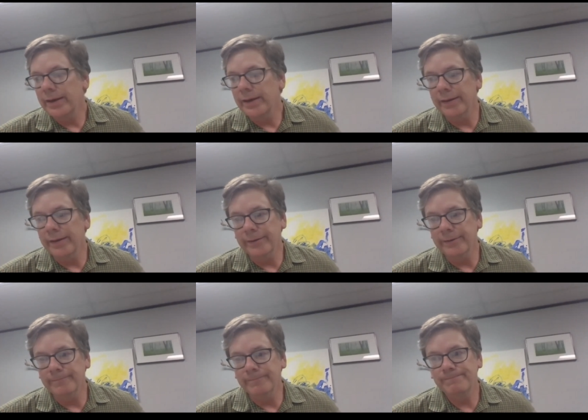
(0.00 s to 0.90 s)

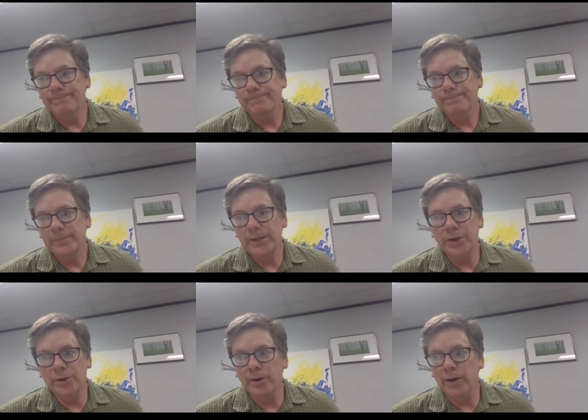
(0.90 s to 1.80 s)
Um, you
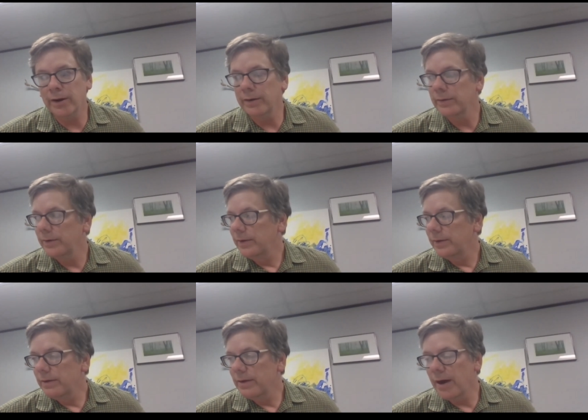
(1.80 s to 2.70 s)
know, our
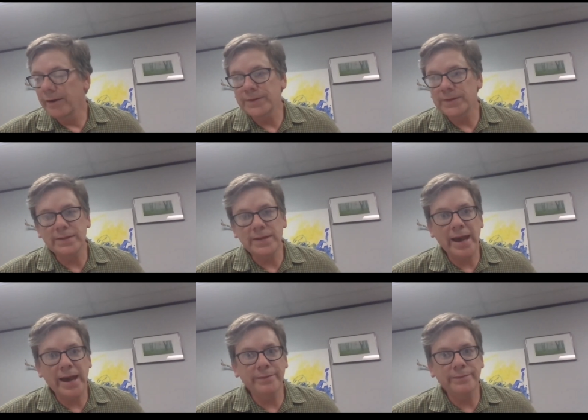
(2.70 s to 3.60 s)
office
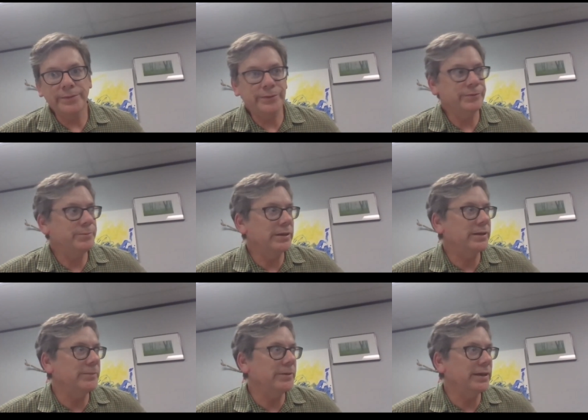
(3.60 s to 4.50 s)
staff who have been
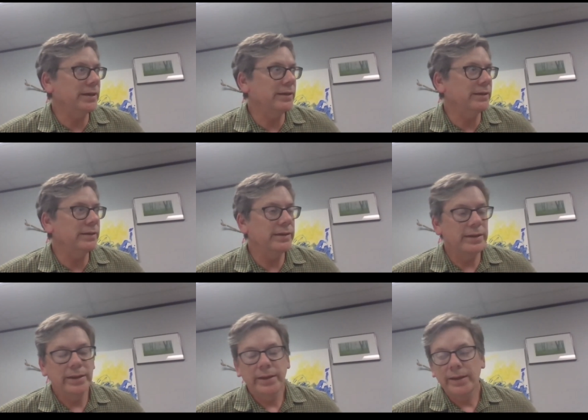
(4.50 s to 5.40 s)
coming in,
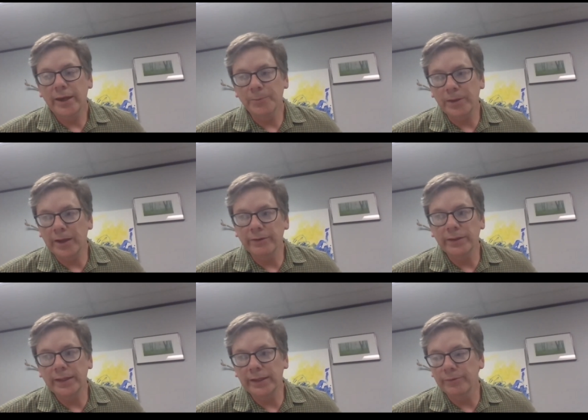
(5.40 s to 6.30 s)
helping
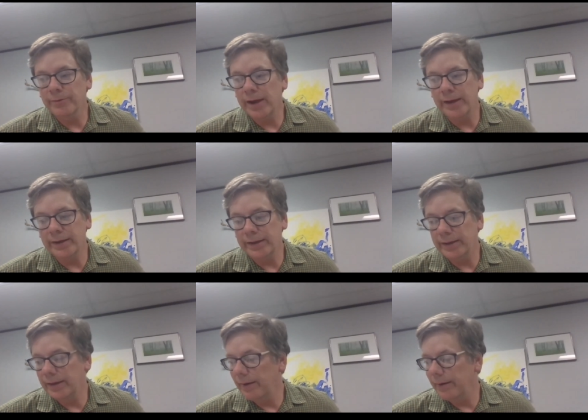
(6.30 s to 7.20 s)
everything get
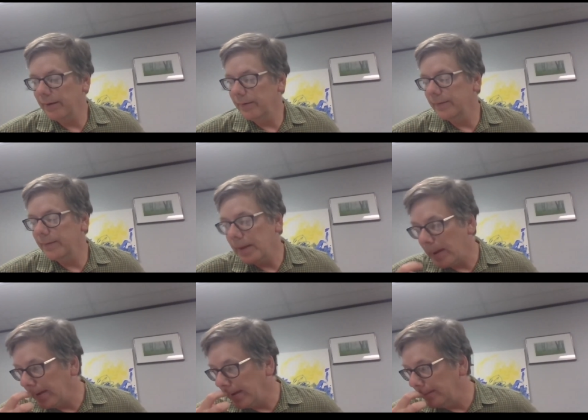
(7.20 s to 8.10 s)
ready, our
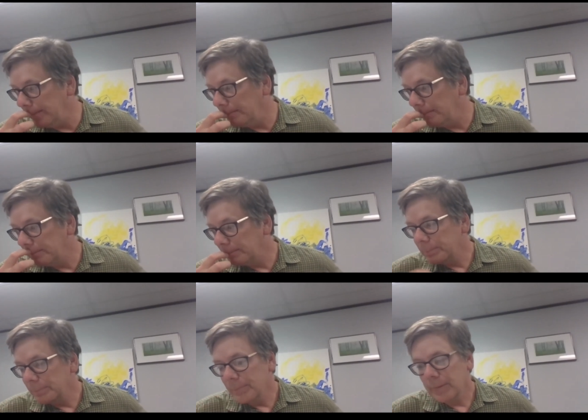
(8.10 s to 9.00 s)
um,
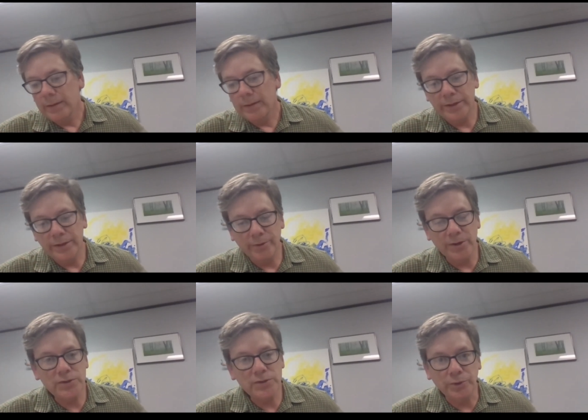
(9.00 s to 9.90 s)
you know,
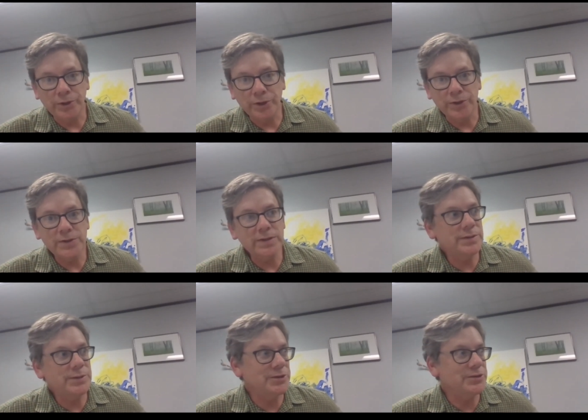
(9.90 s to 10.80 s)
our school
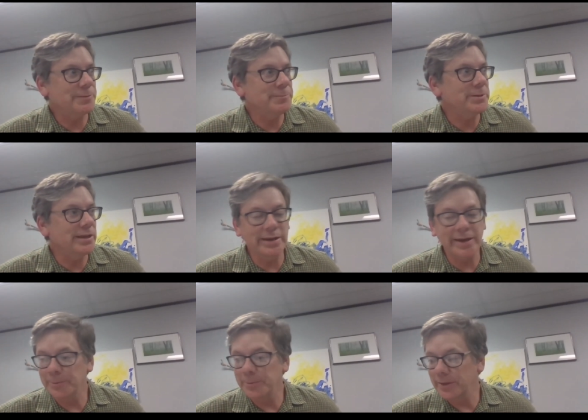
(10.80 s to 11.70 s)
nurses who are jumping in and
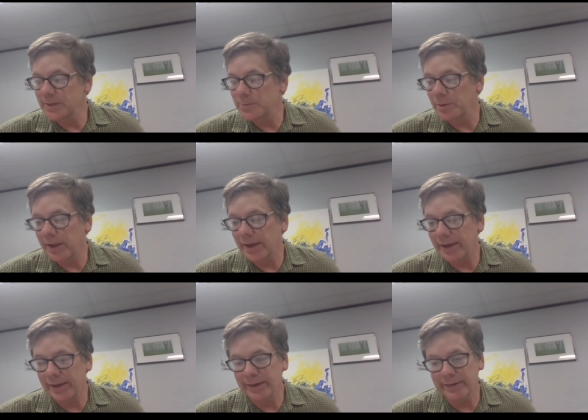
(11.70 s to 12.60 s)
helping us
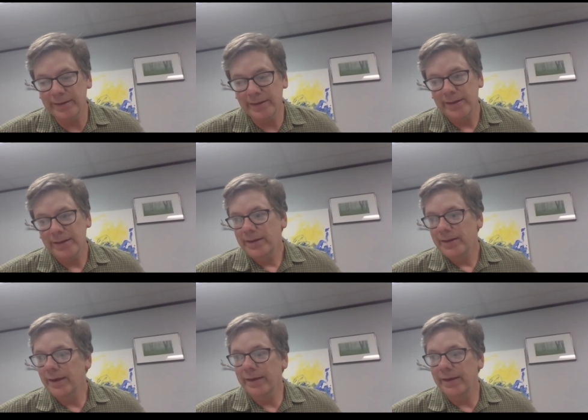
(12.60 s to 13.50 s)
plan,
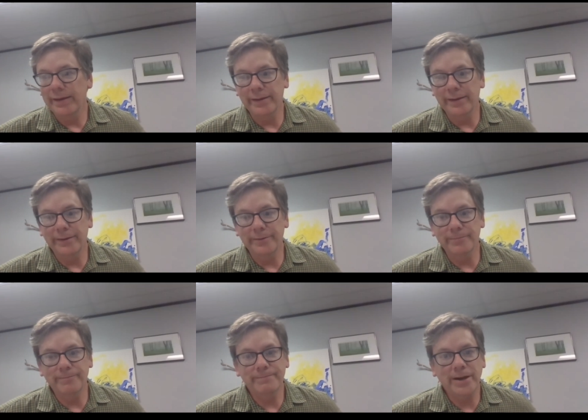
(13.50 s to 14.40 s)

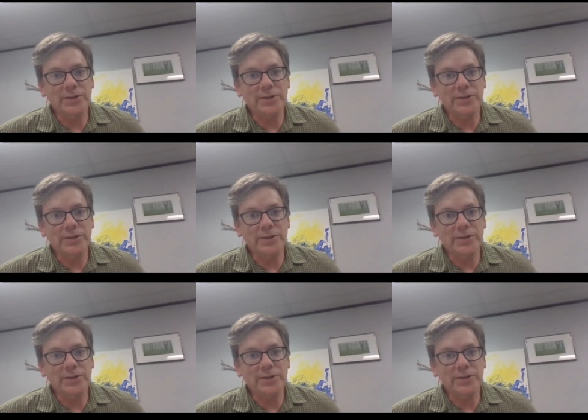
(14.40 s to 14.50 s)
um, our